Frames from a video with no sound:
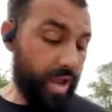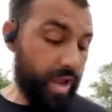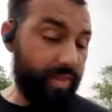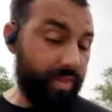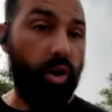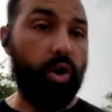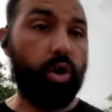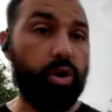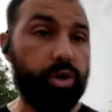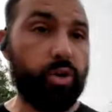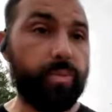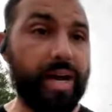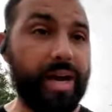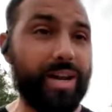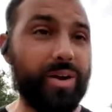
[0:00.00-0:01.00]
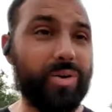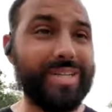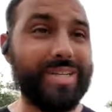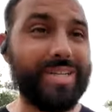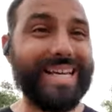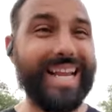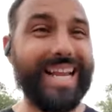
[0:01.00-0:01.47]
hurts your body or is not
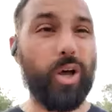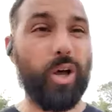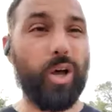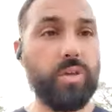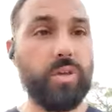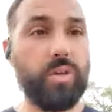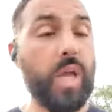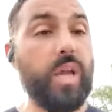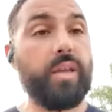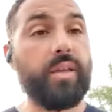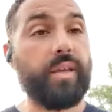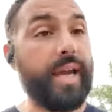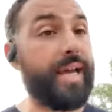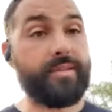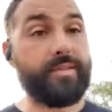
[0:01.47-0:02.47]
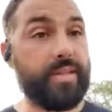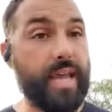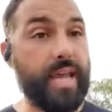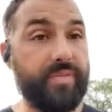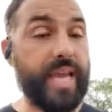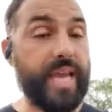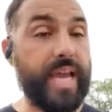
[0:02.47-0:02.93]
helping you, you guys have
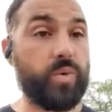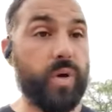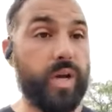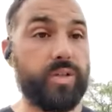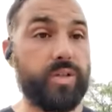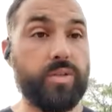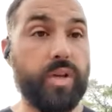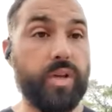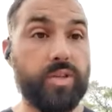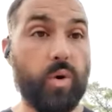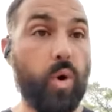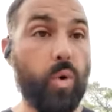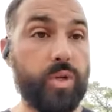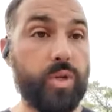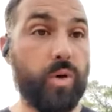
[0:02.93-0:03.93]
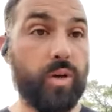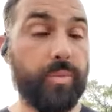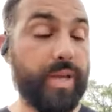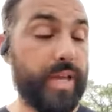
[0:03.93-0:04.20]
to ask questions. You guys are always welcome to ask